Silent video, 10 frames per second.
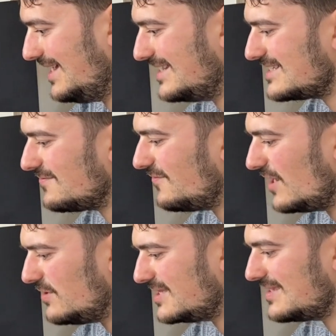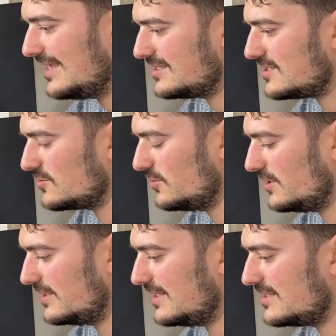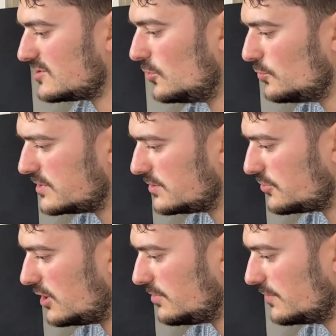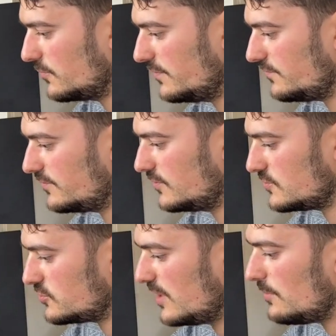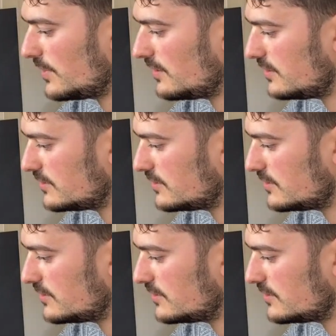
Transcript: It is a very dense soil, and that is always the problem with those tropical